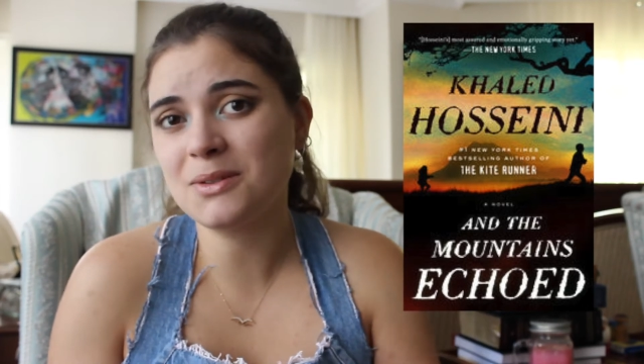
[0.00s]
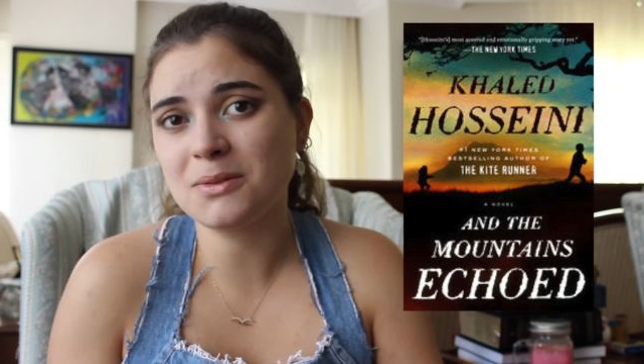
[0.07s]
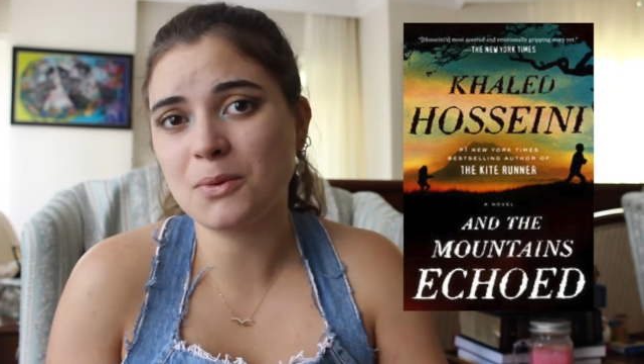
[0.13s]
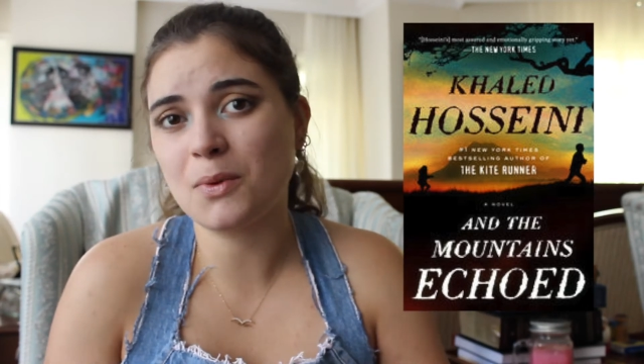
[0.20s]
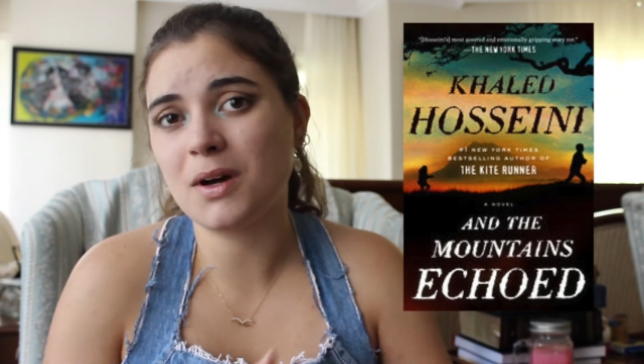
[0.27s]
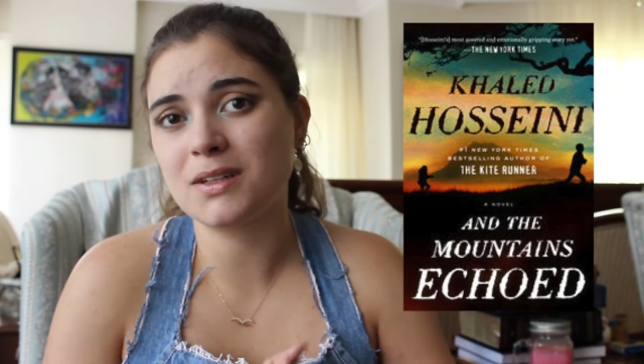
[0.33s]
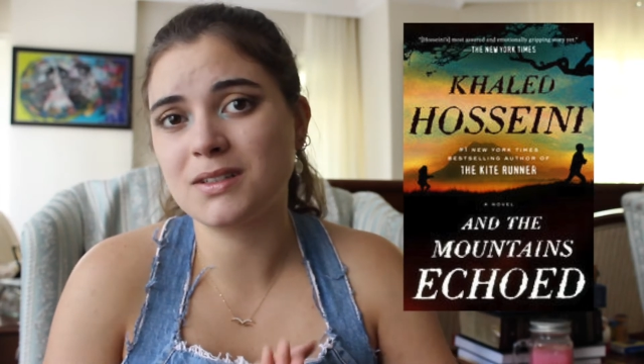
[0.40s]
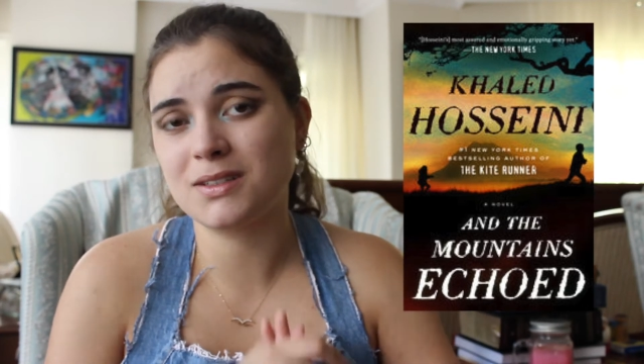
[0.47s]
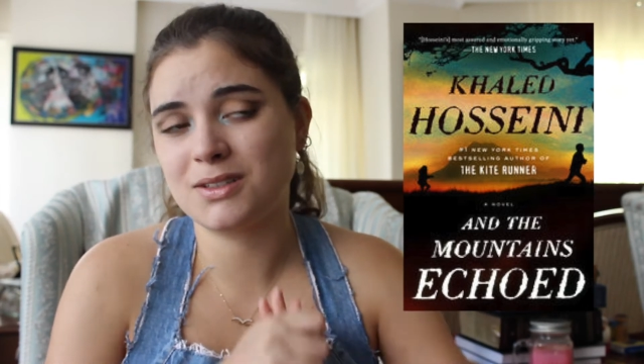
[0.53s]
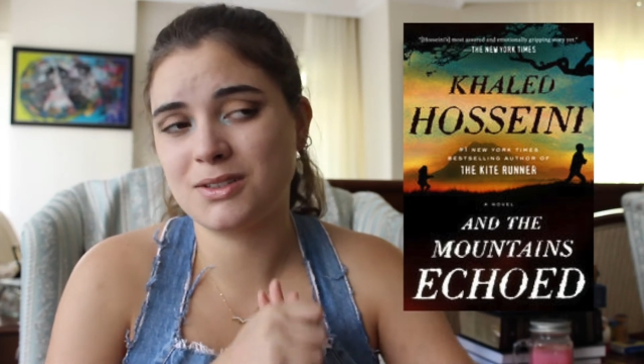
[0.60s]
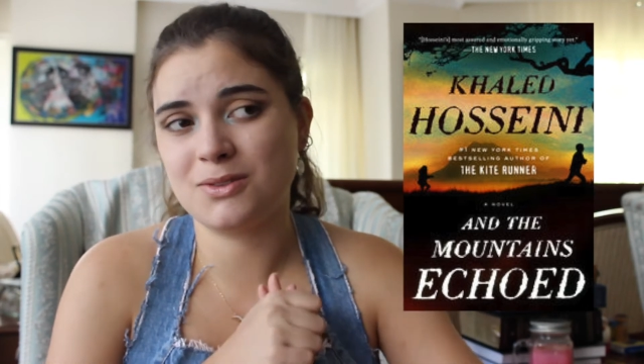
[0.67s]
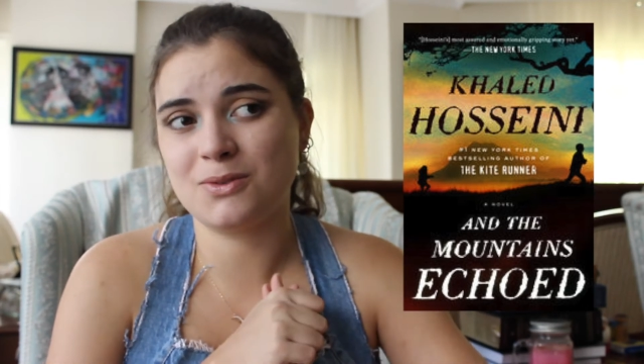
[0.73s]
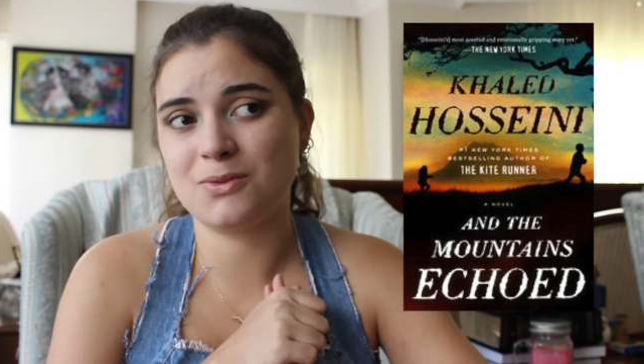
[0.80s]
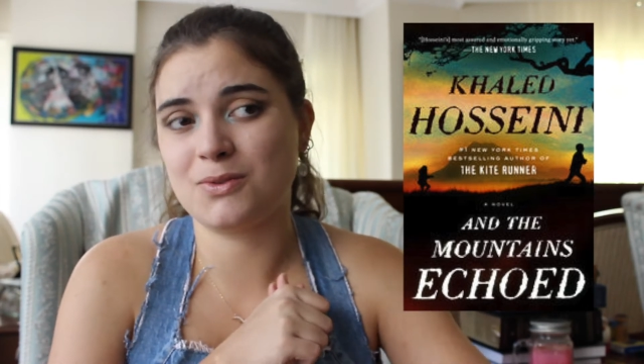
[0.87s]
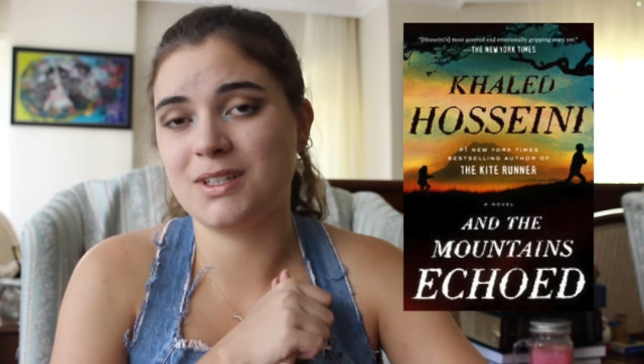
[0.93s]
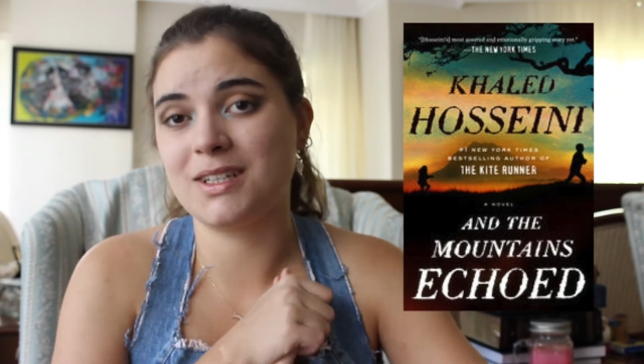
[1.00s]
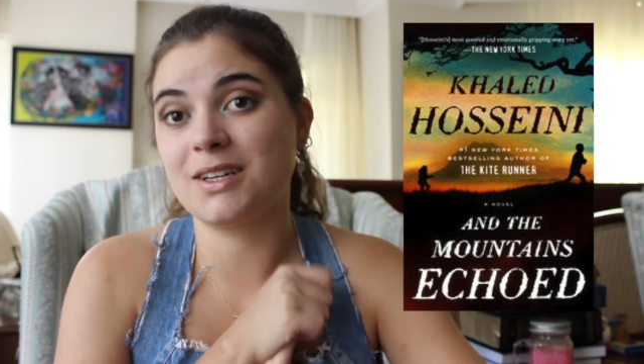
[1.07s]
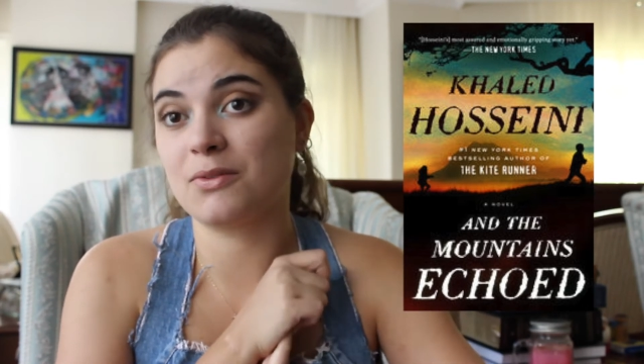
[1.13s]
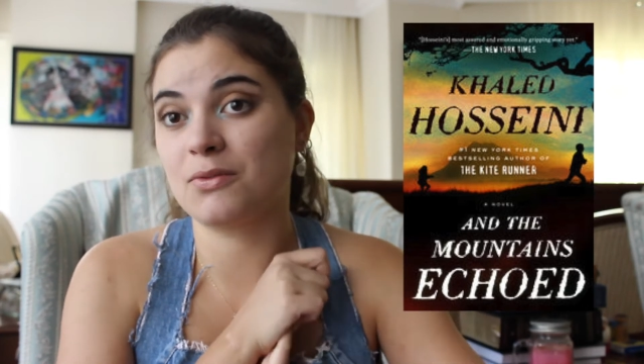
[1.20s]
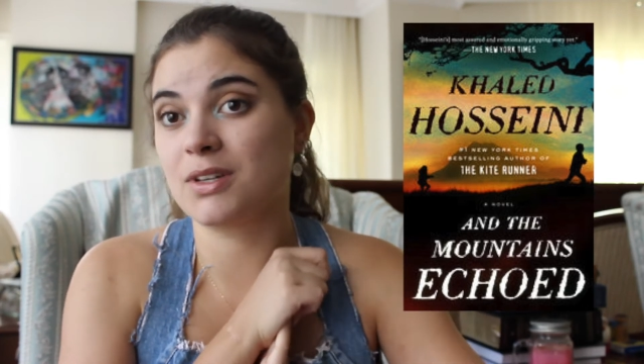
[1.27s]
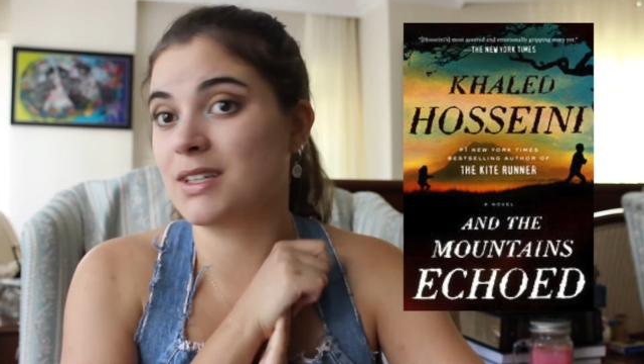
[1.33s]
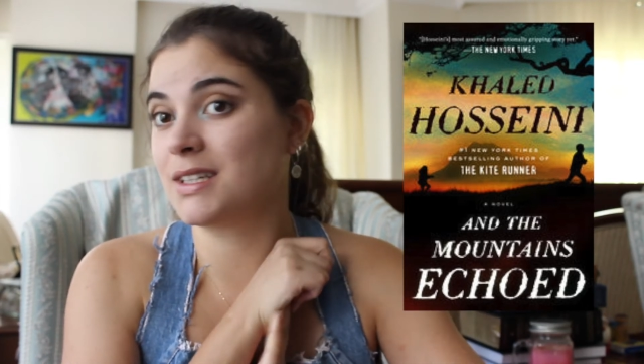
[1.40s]
want to read
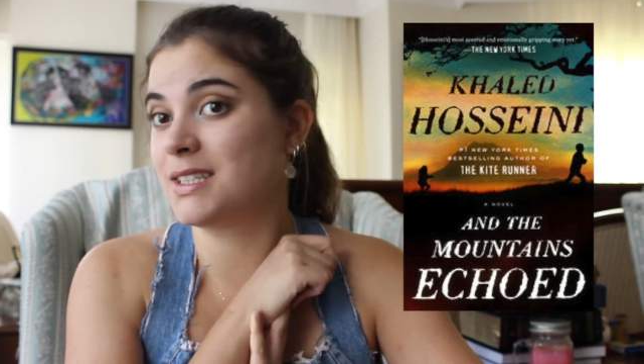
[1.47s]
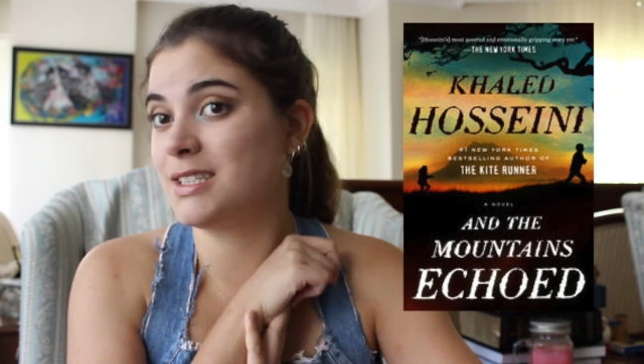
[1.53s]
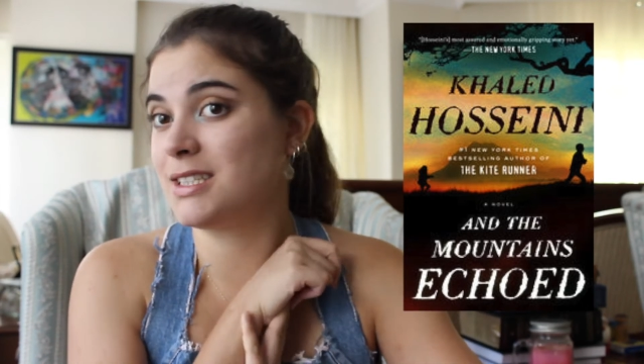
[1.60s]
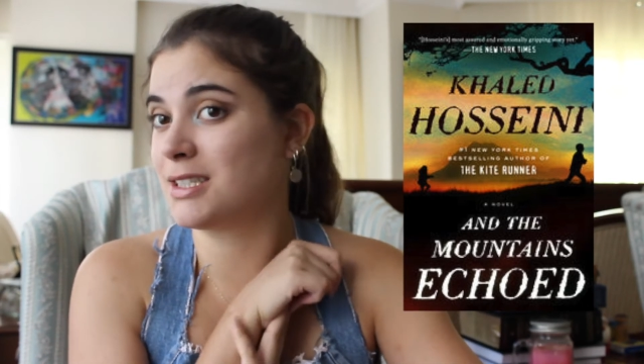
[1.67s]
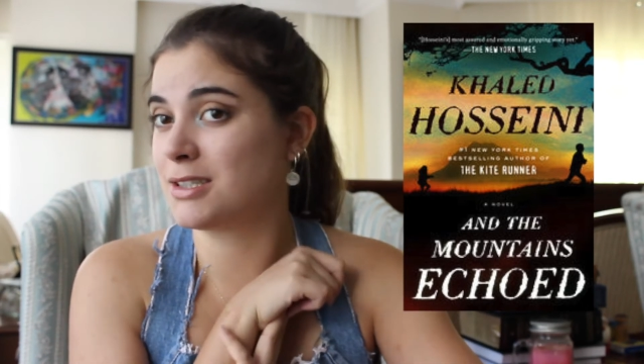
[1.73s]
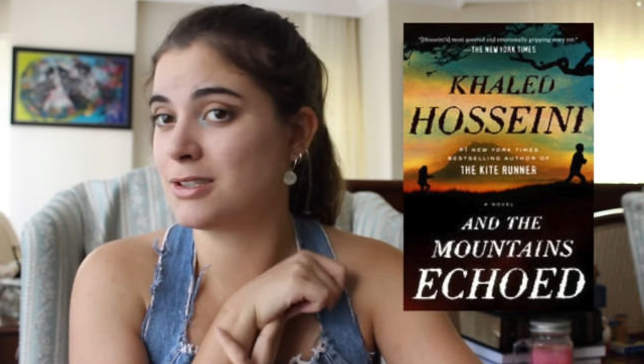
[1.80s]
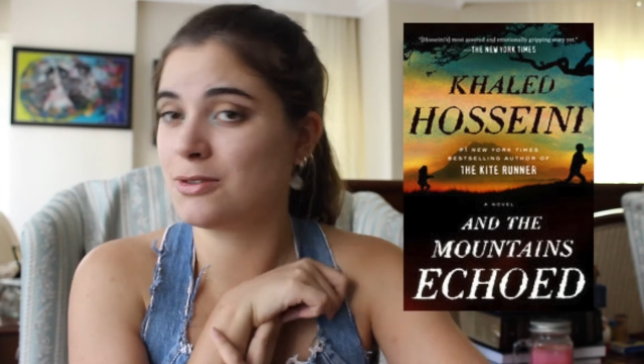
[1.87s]
a realistic